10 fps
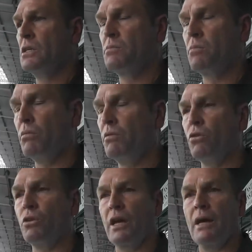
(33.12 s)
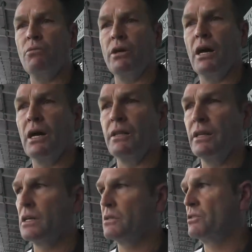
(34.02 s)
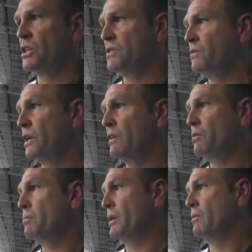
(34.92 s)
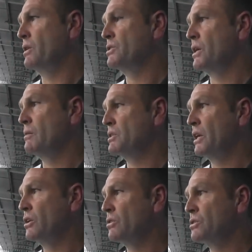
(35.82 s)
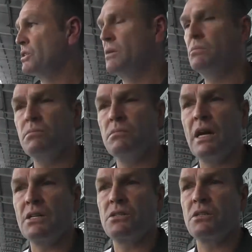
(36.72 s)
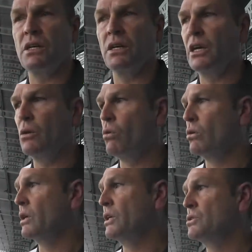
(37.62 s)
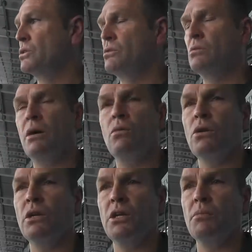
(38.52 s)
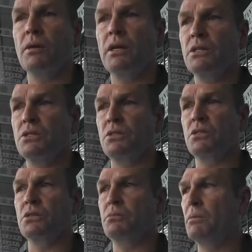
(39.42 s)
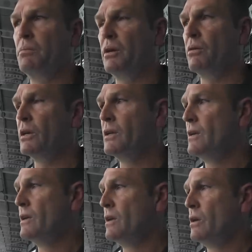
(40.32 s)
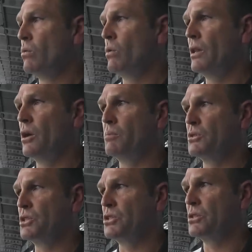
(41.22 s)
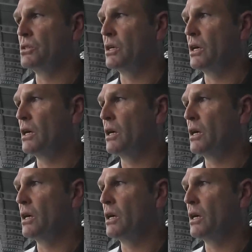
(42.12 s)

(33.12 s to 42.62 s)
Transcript: Spoke before the game regarding that. Chesterfield have a period, same as any other team has in League One, League Two, no matter what league you're playing, there's going to be a period where the opposition